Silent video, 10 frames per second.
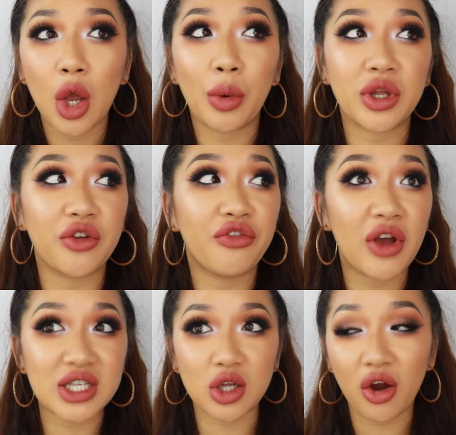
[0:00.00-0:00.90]
when you
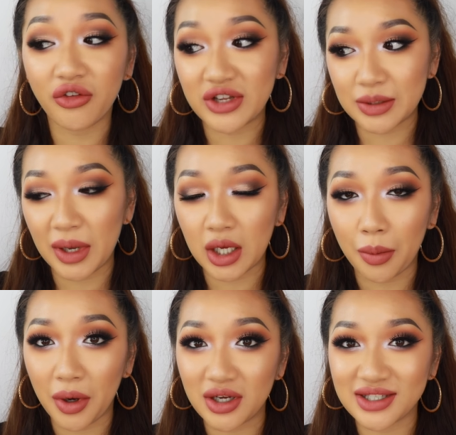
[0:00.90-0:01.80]
first start off as a
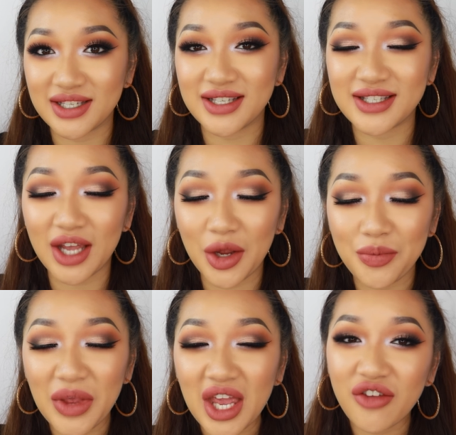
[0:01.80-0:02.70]
makeup artist. So
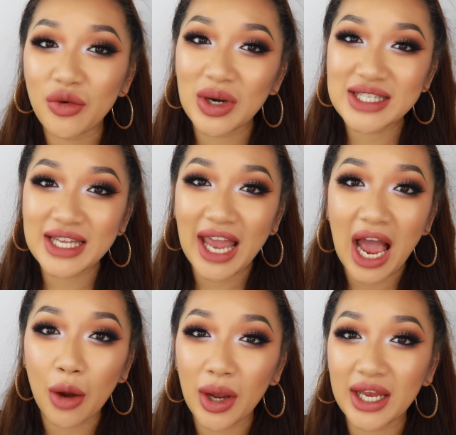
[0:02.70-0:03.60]
if you want to see
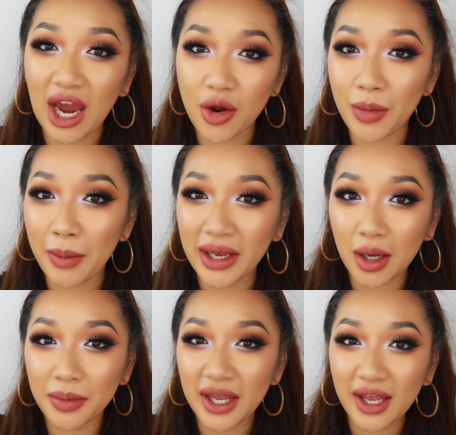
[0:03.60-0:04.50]
how I carry my
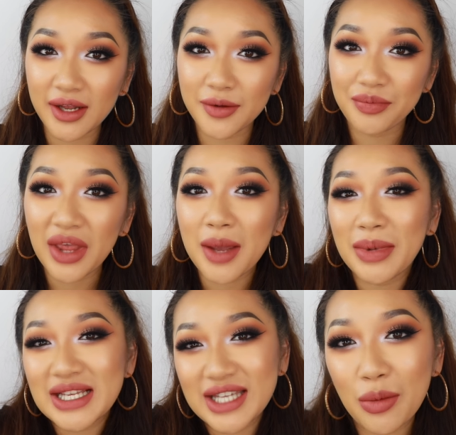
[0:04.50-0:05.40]
makeup kit,
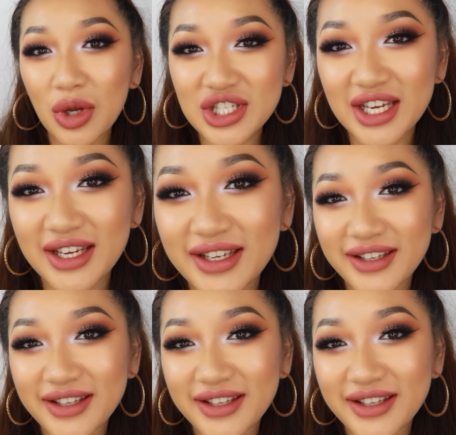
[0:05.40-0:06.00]
please keep watching.